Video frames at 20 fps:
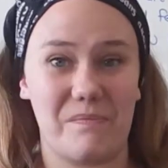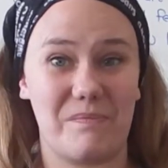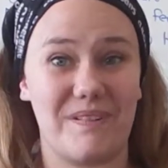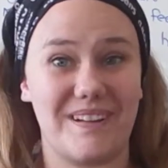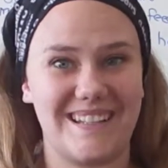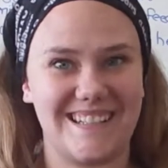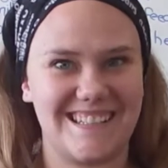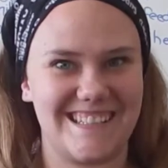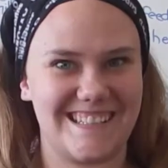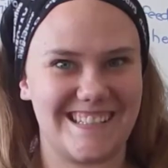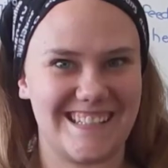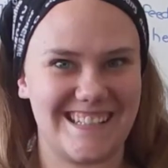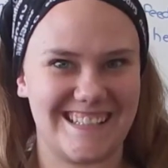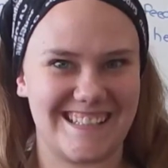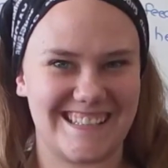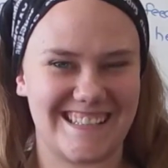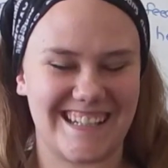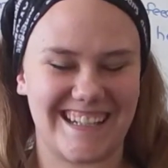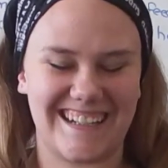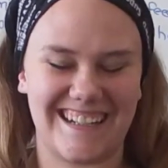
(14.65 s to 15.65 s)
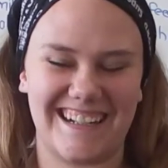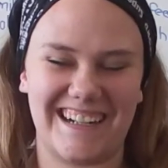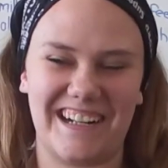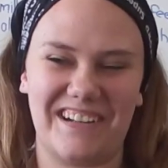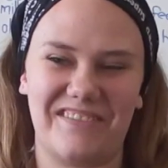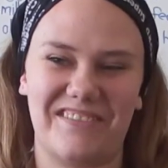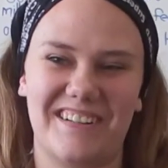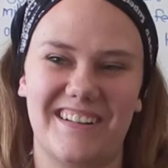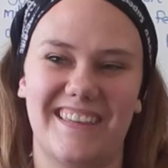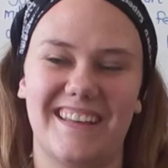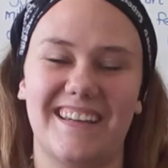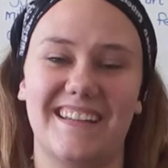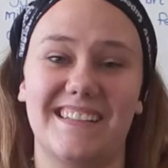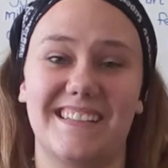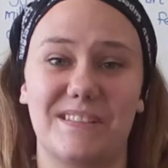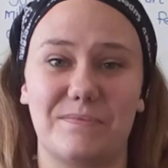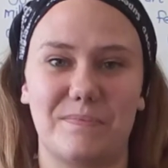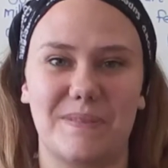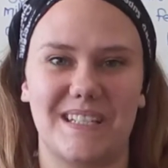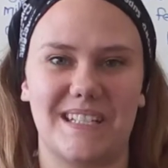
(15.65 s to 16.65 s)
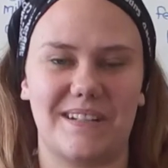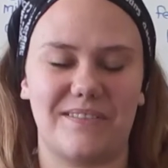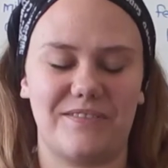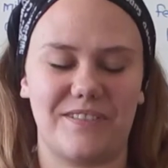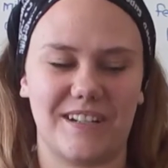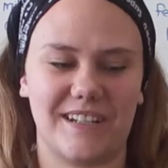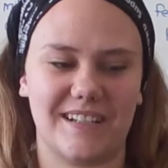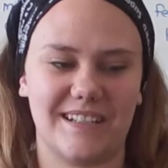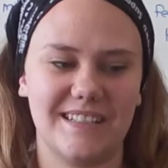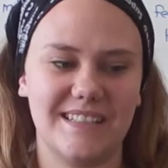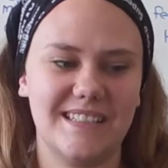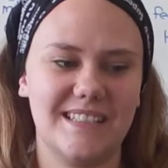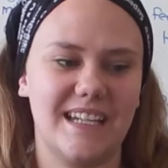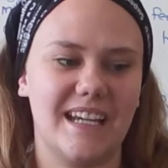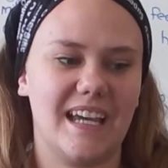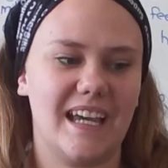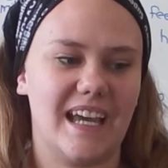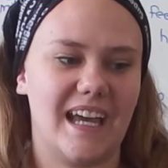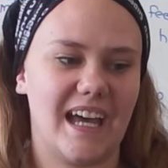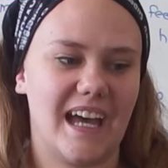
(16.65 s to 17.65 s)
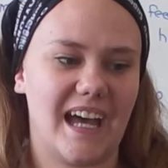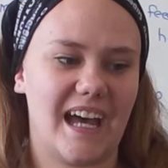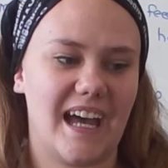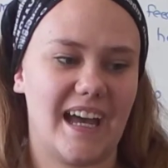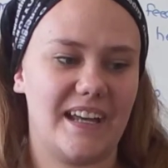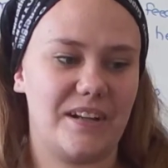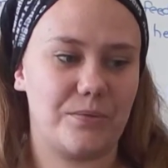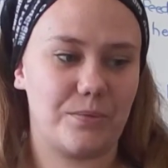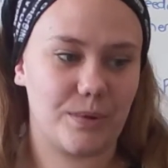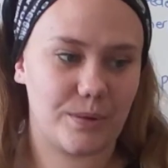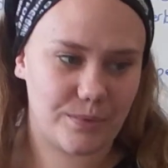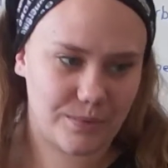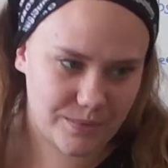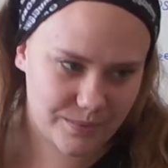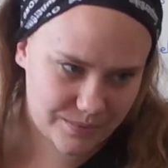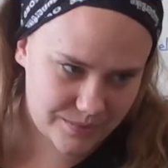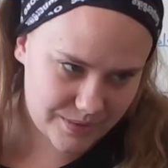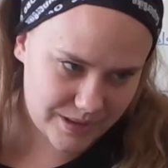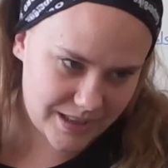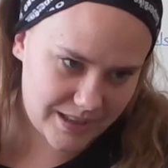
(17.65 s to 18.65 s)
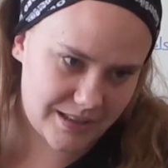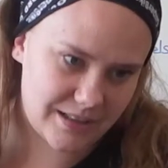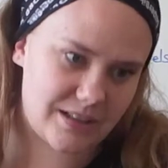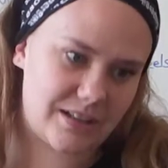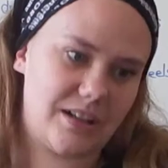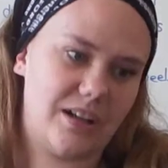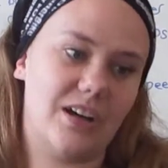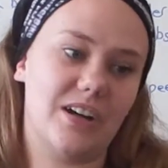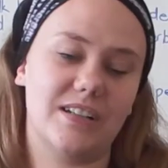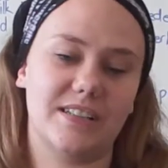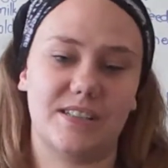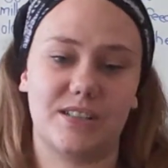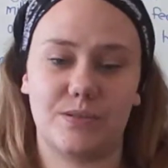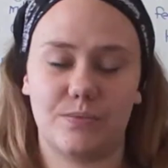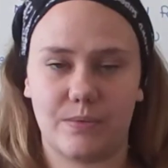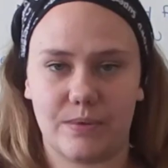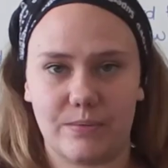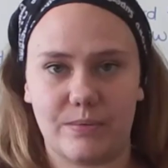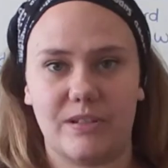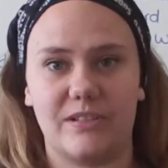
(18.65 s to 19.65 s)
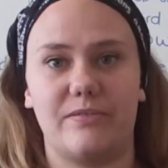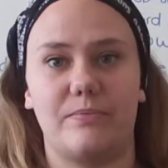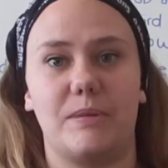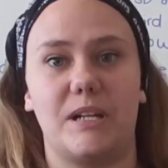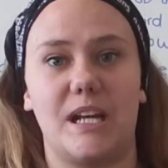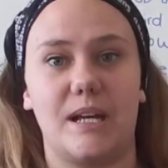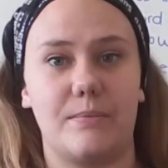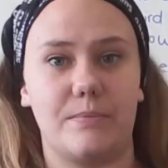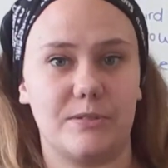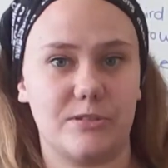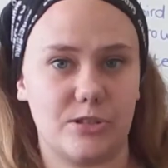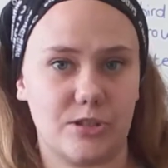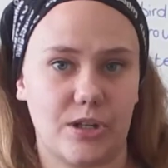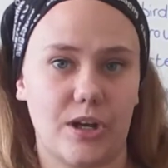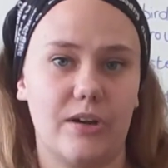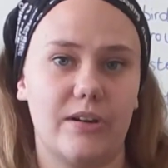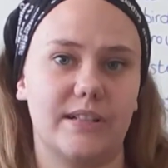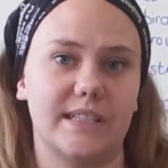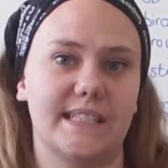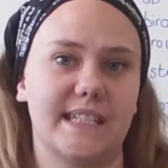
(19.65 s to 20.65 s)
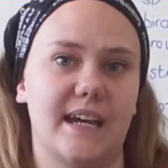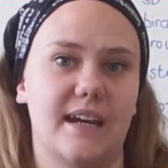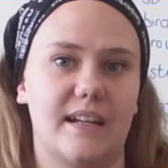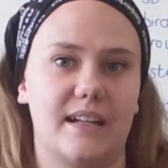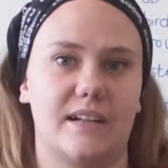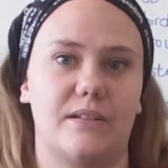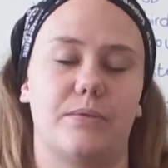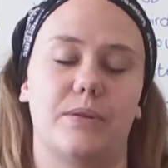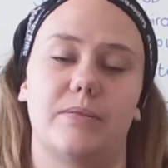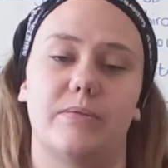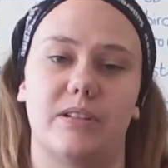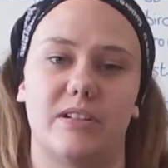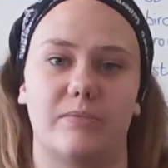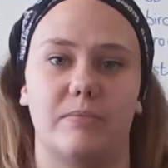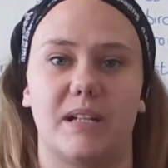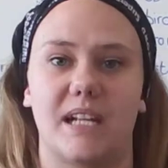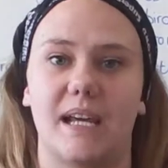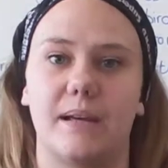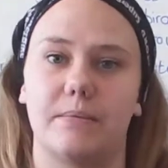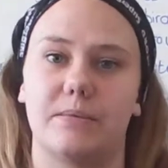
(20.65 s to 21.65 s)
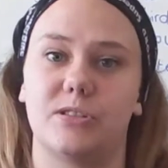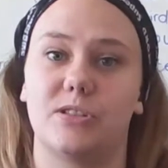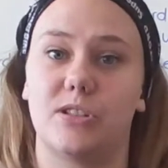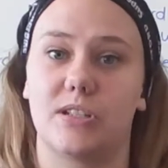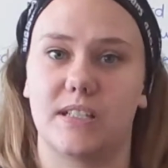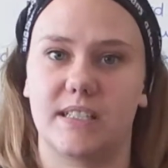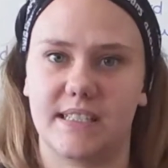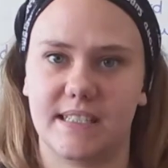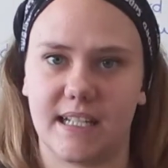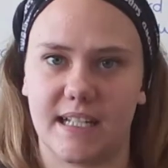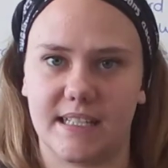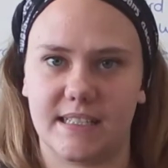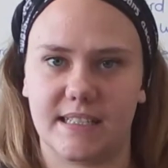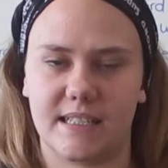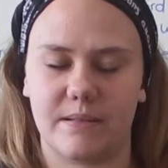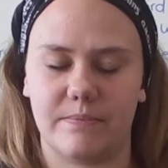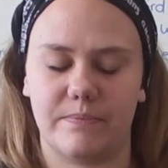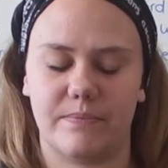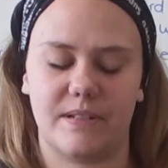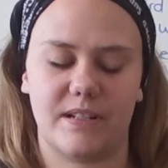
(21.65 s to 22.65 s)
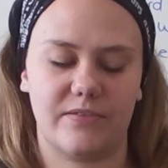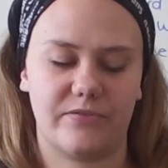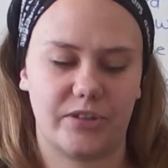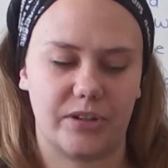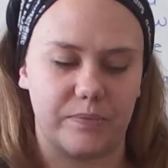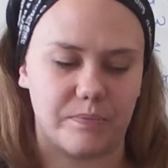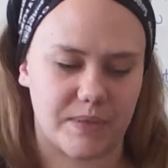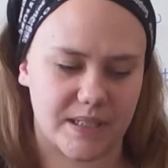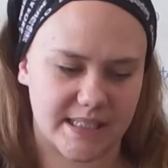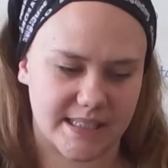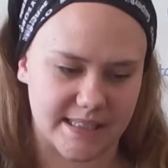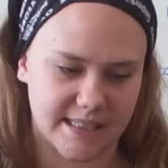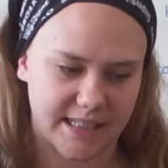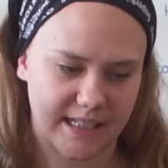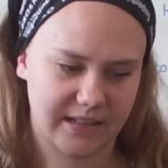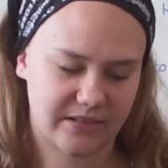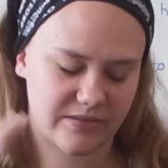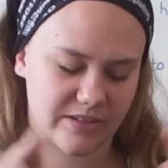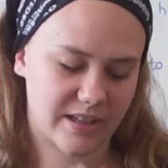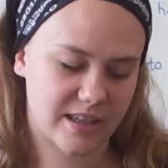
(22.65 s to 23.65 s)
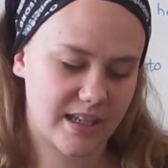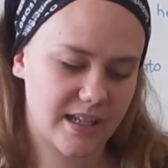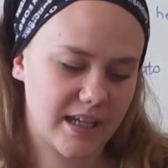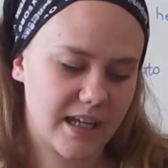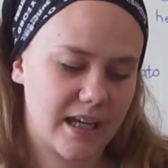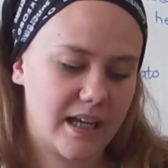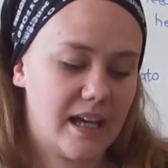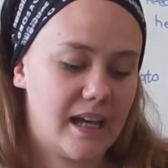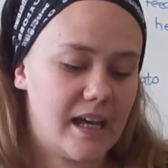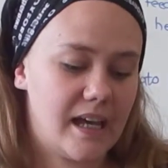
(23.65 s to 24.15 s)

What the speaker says: bins inside and everything is a bit difficult. And in class, we would have been able to go outside and we would have been able to discuss the different bins and everything.